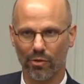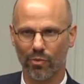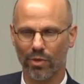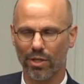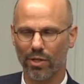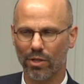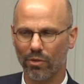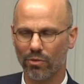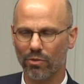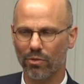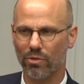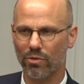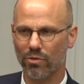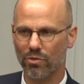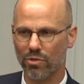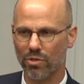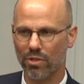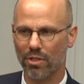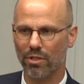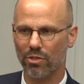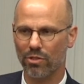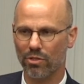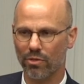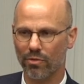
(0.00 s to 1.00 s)
We don't
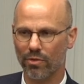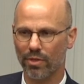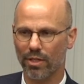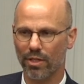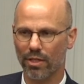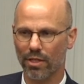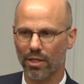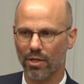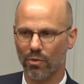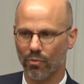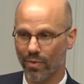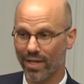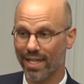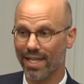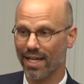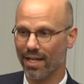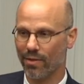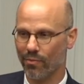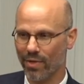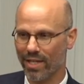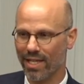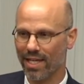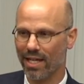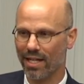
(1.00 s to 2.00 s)
usually do it, we can,
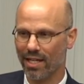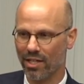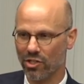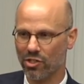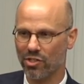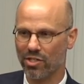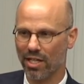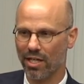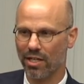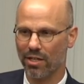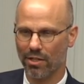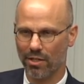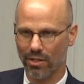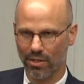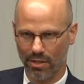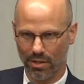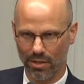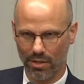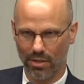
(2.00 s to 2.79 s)
we can extend